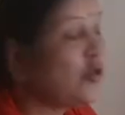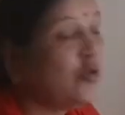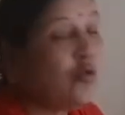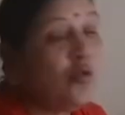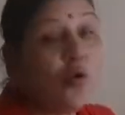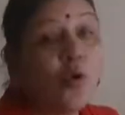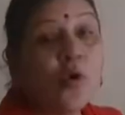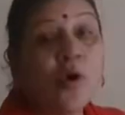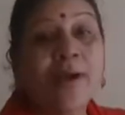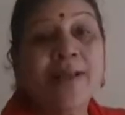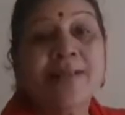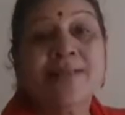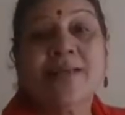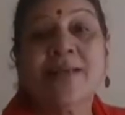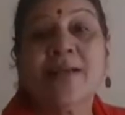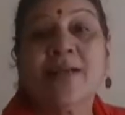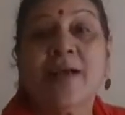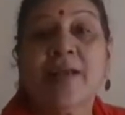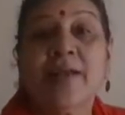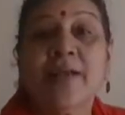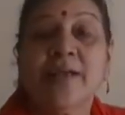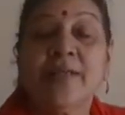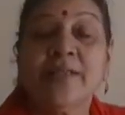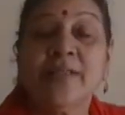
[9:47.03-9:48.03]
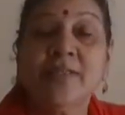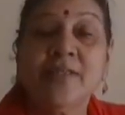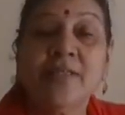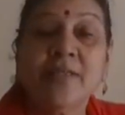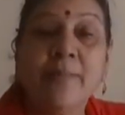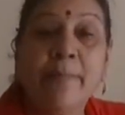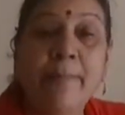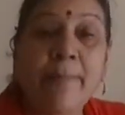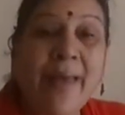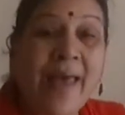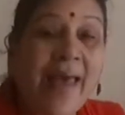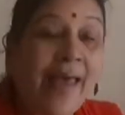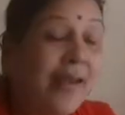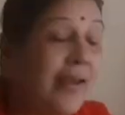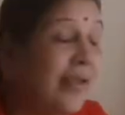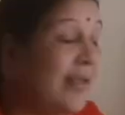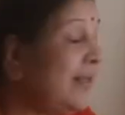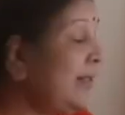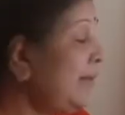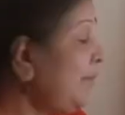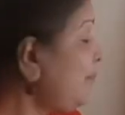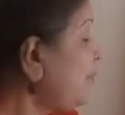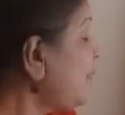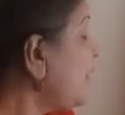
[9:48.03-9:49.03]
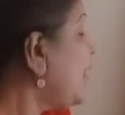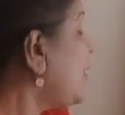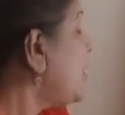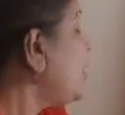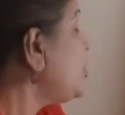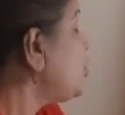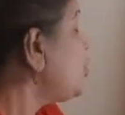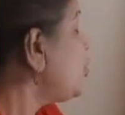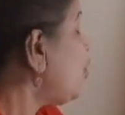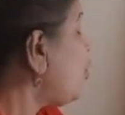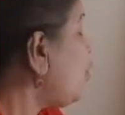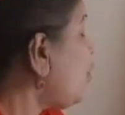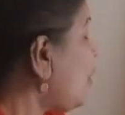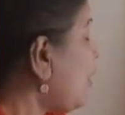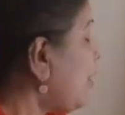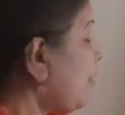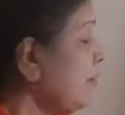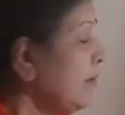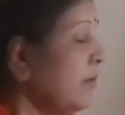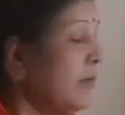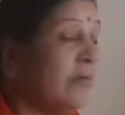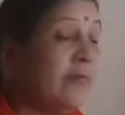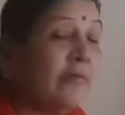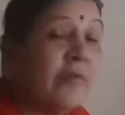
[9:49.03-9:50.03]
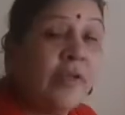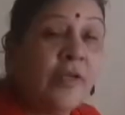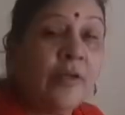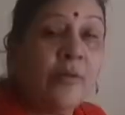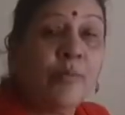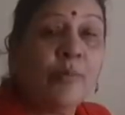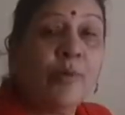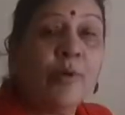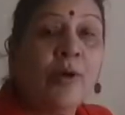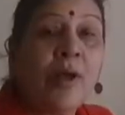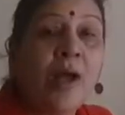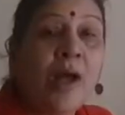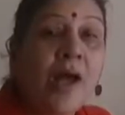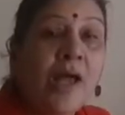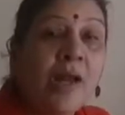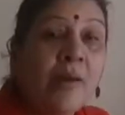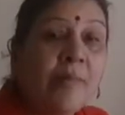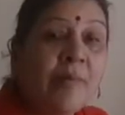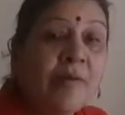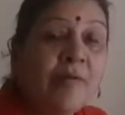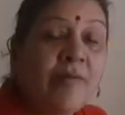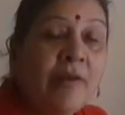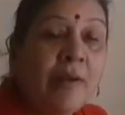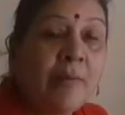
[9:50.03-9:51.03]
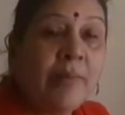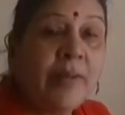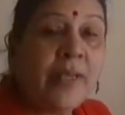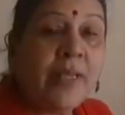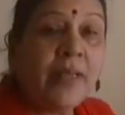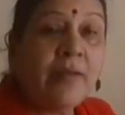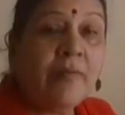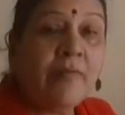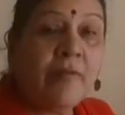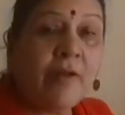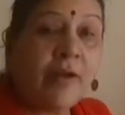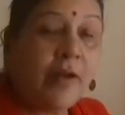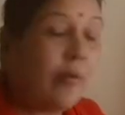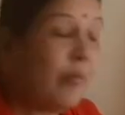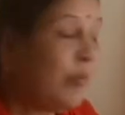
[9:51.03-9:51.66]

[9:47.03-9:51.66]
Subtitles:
two coils are connected in parallel, so 1 upon Rp will be 1